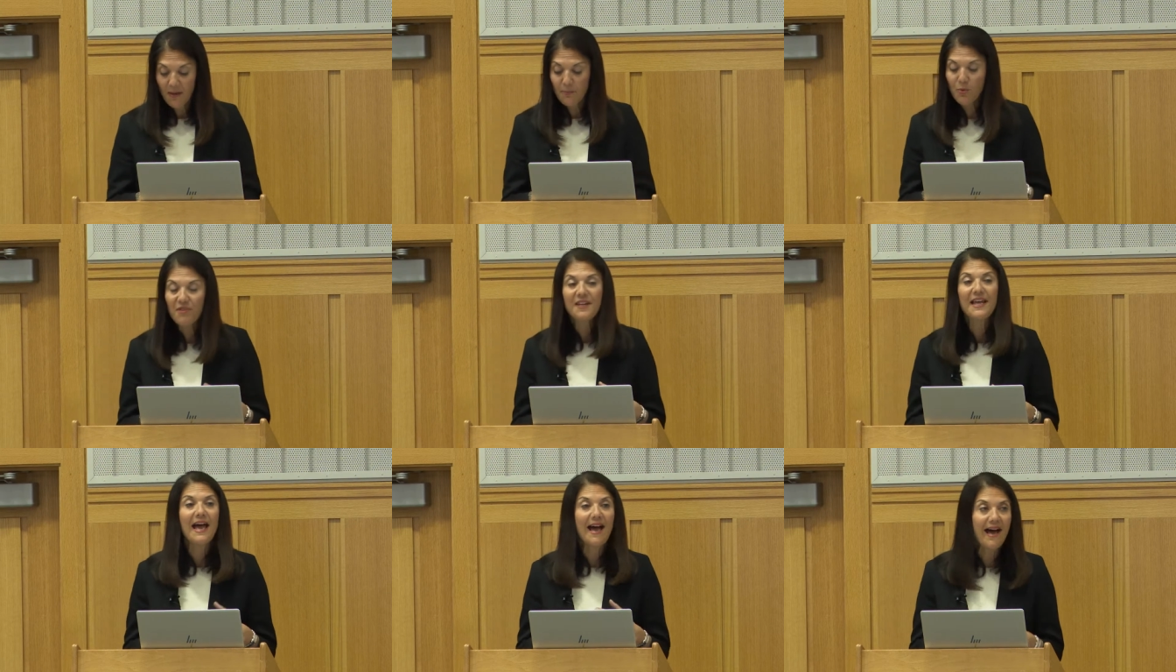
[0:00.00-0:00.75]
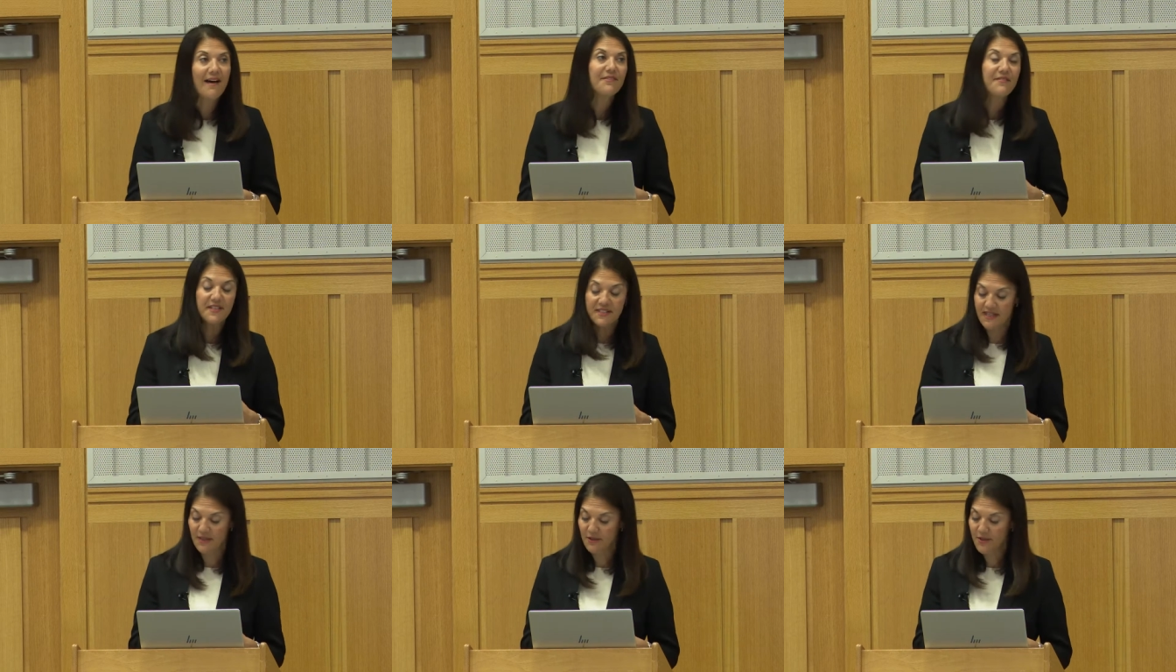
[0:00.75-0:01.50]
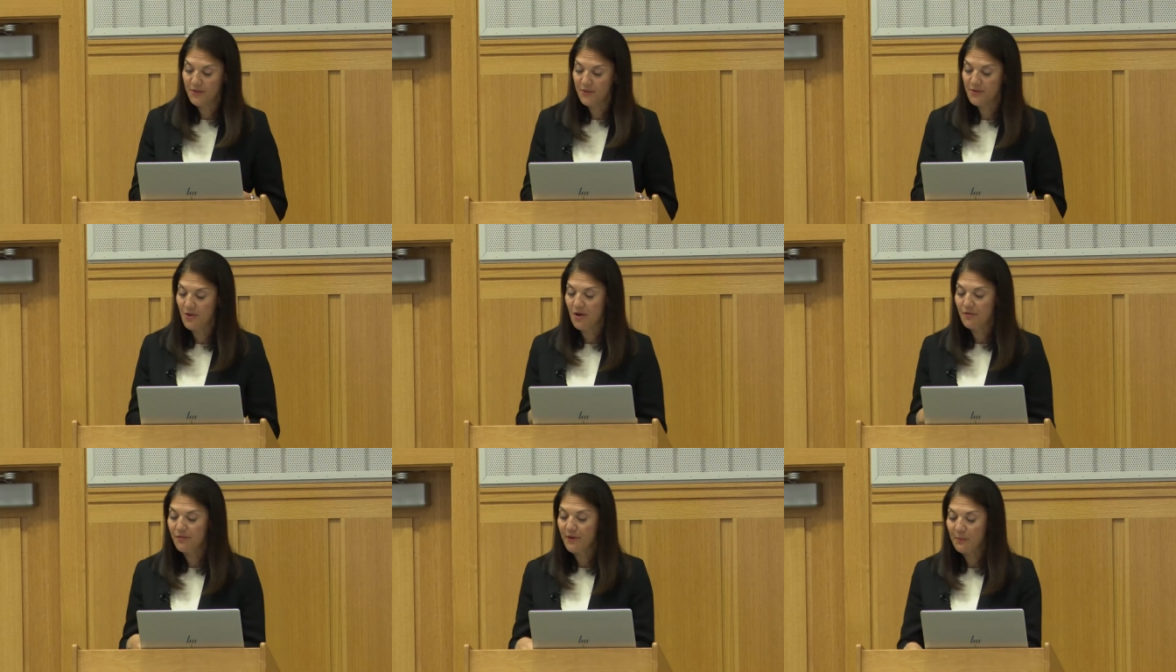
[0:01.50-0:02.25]
More than half of the telcos
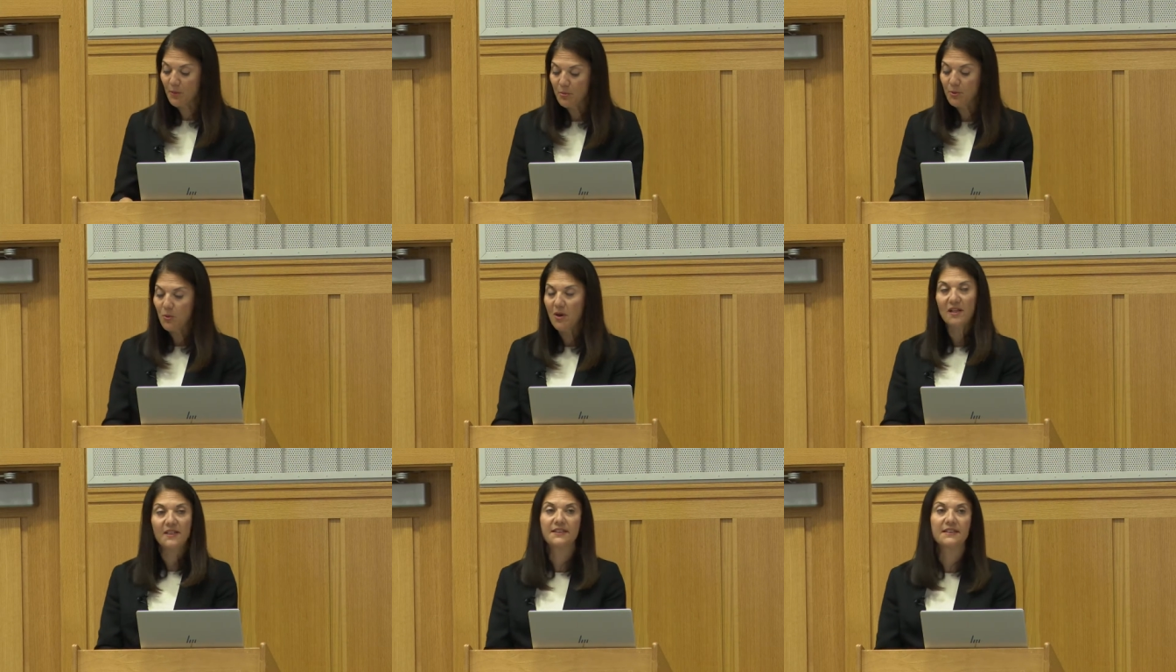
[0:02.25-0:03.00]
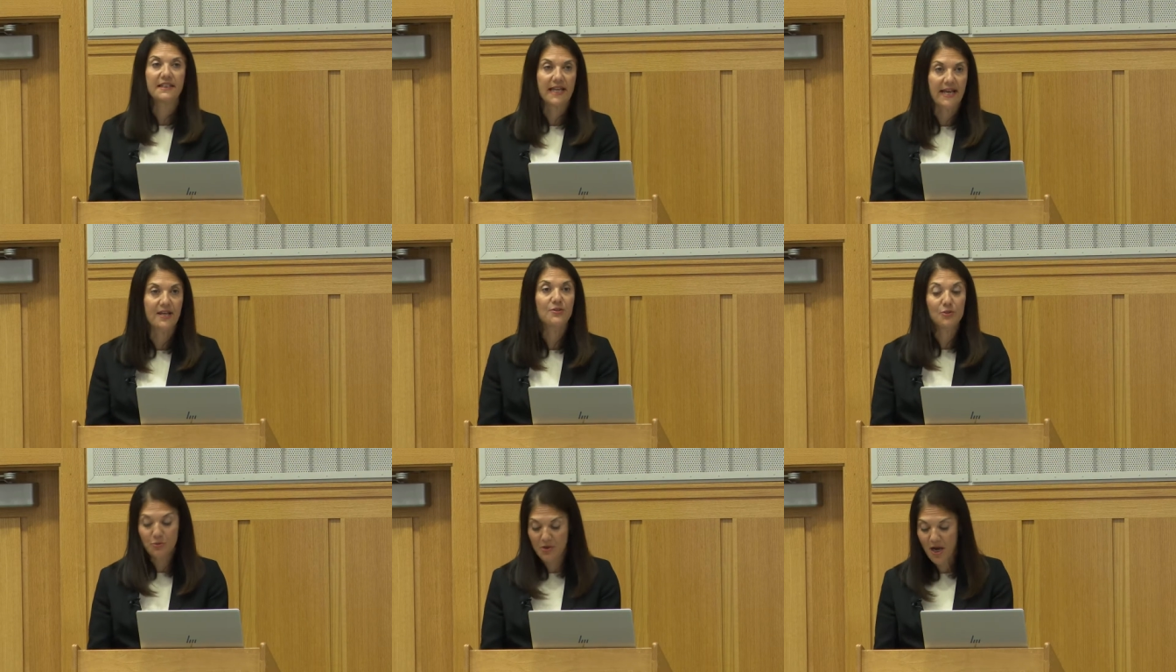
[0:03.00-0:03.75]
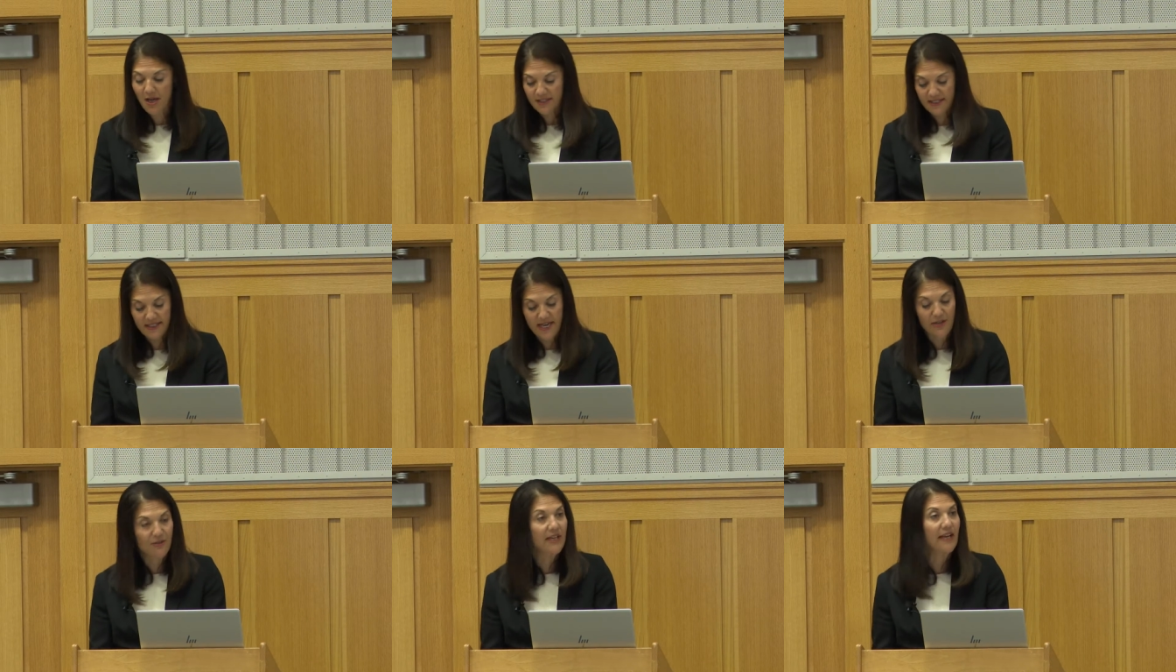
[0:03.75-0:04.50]
offering mobile wallets today do not
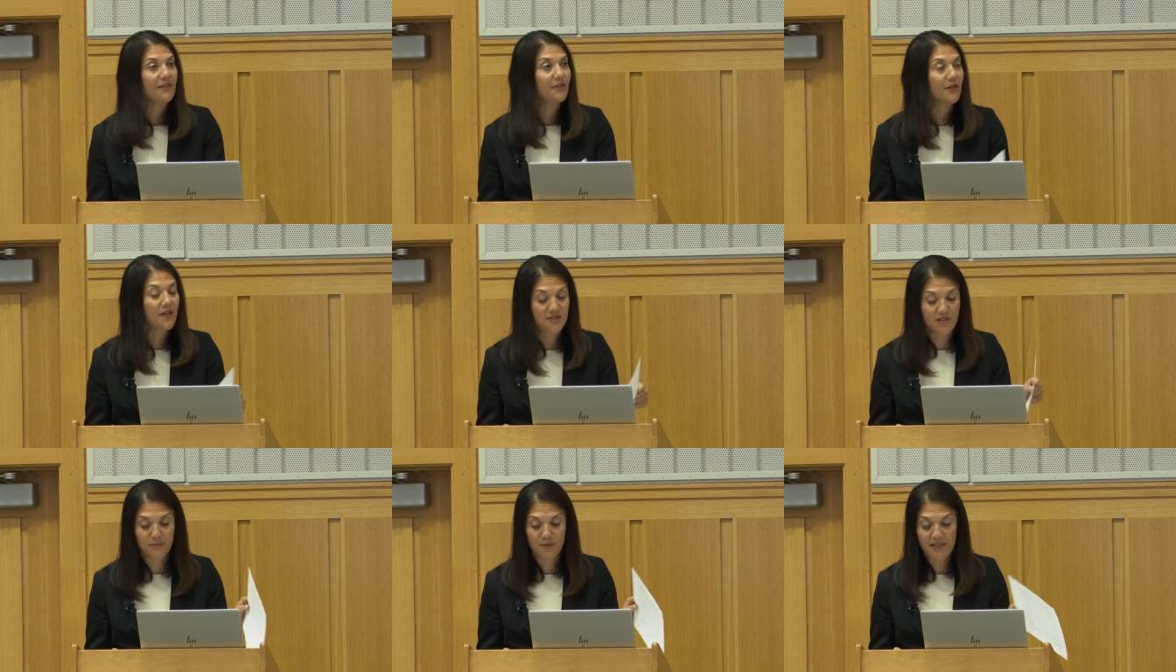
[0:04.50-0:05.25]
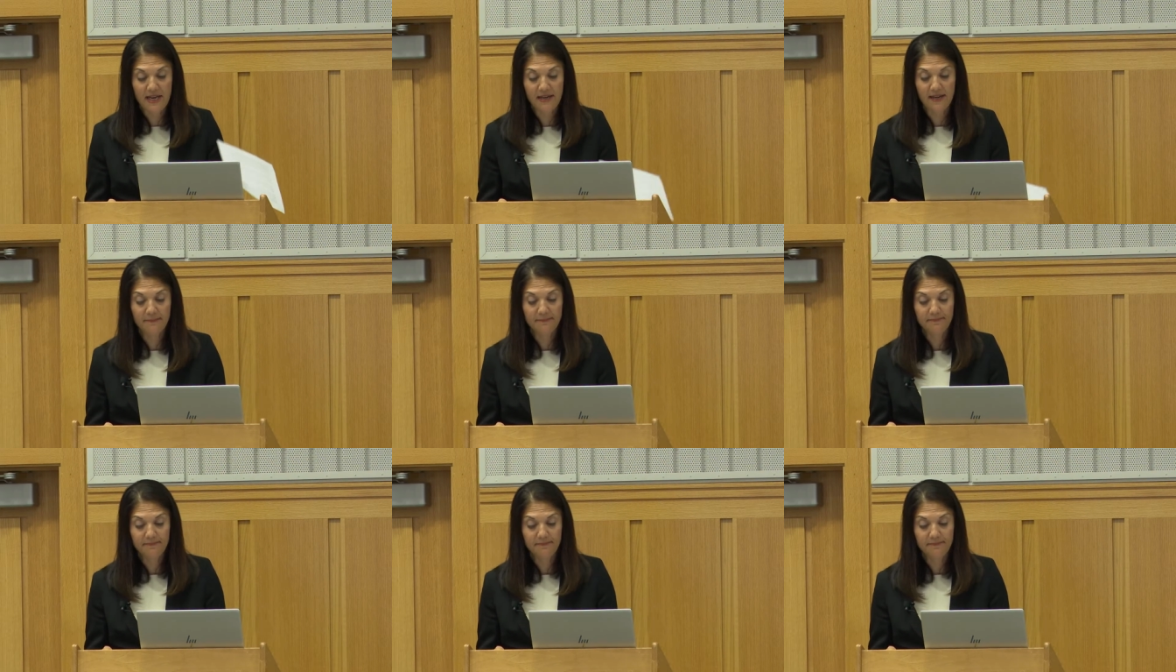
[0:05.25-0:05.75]
disaggregate their customer data.